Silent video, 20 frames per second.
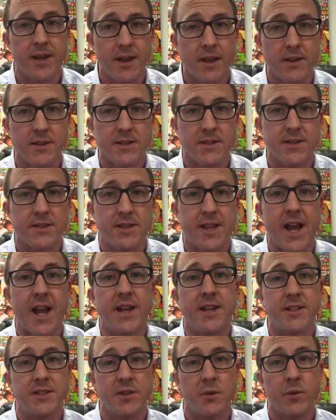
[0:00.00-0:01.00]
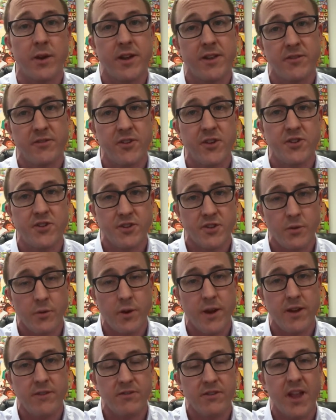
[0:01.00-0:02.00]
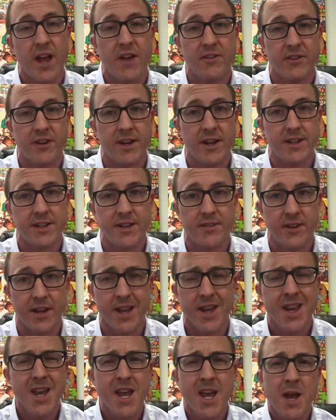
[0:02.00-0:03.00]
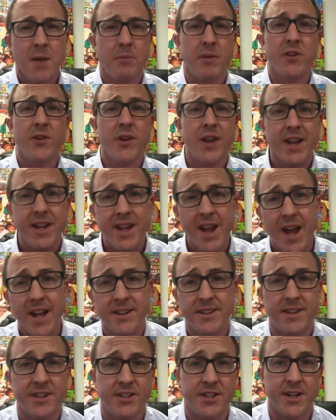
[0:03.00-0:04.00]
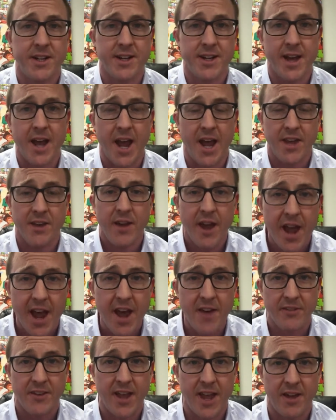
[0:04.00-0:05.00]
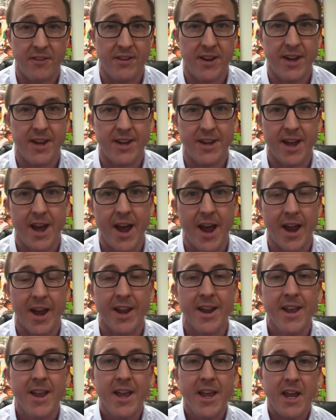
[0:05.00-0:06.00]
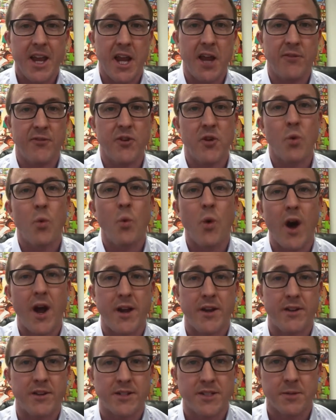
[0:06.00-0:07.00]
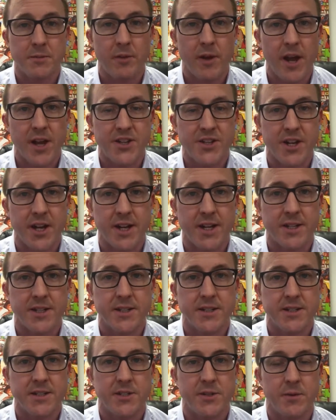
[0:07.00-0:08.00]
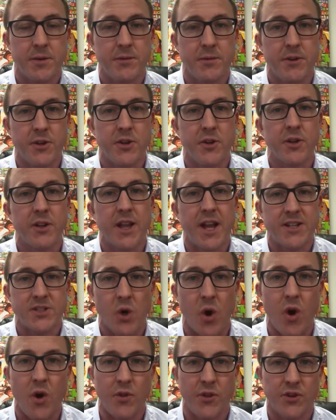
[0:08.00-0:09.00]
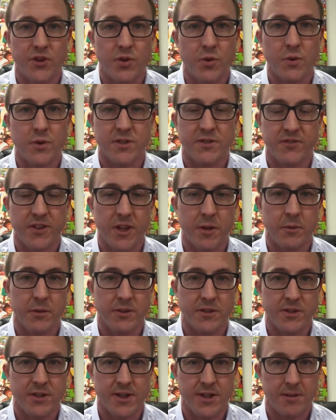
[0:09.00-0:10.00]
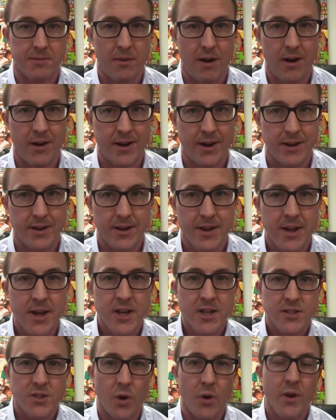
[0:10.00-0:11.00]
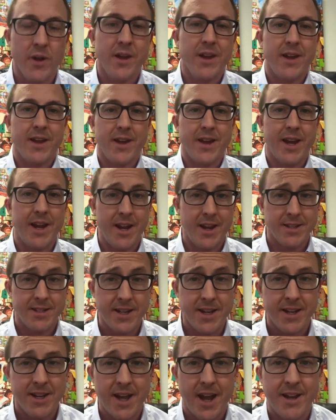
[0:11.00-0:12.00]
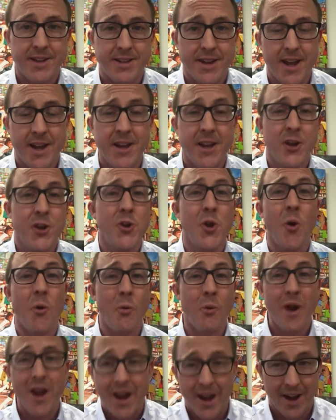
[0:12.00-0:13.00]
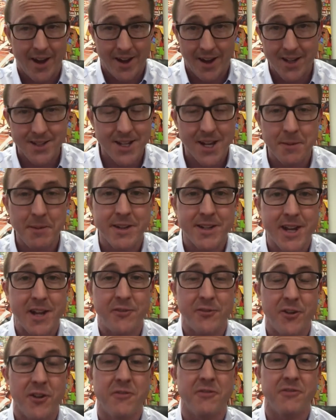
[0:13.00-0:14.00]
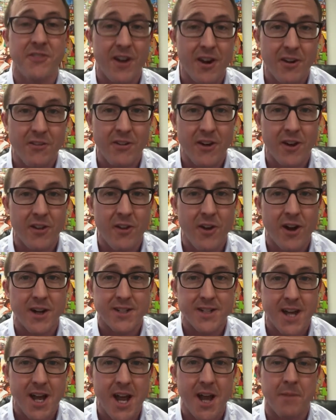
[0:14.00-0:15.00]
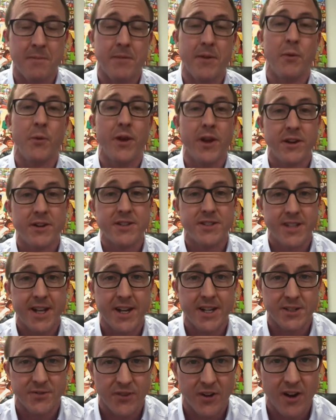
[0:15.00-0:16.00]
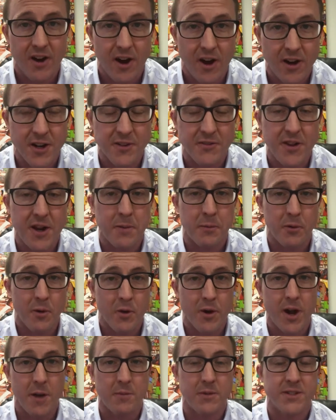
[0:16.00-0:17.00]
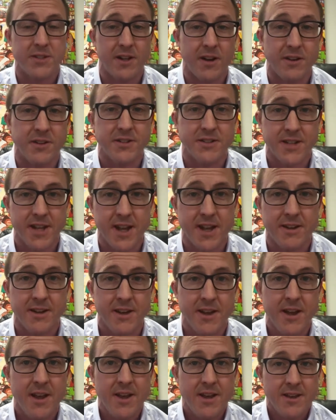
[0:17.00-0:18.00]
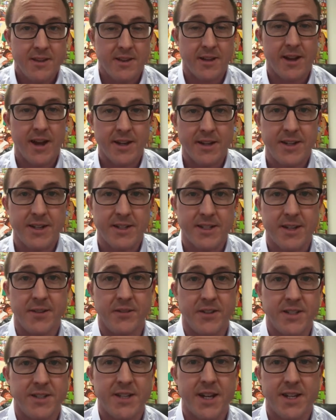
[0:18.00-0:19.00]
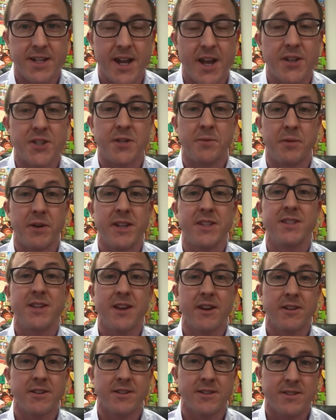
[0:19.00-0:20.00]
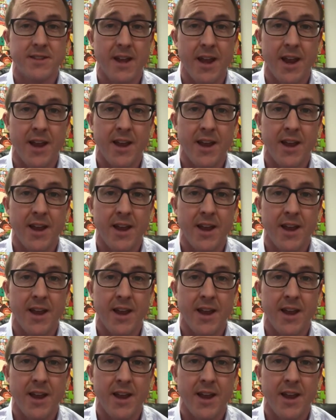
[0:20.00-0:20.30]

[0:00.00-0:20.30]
because that is the way of the future, the way of live connectivity. But you cannot ditch EDI. You have to have EDI if you want your supply chain to utilize all the tools available to you in the market. So is EDI dead? No way. It's going to be dead for a very, very long time. We understand it's very hard to find programmers that understand the 1970s technology, but it's here to